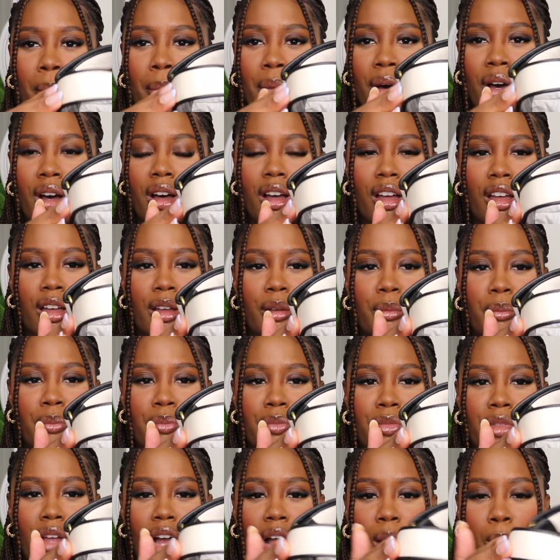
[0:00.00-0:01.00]
but
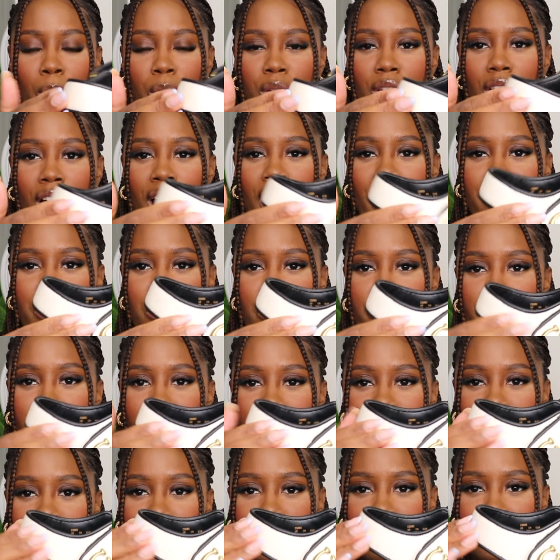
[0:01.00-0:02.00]
um, I want I have to be
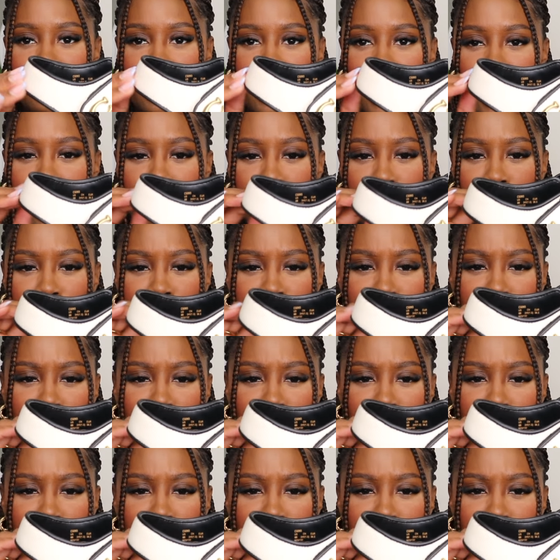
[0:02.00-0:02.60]
relatively careful.